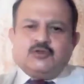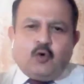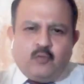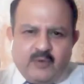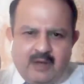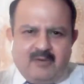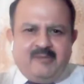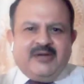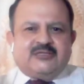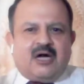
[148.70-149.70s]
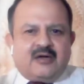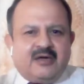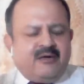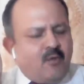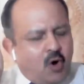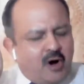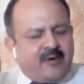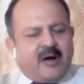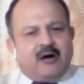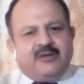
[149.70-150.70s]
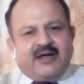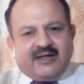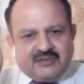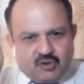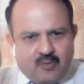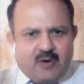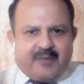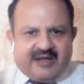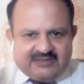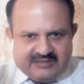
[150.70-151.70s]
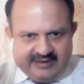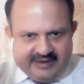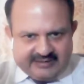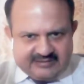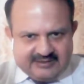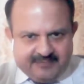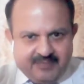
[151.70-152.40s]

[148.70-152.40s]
So we will be talking more about the Consumer Price Index.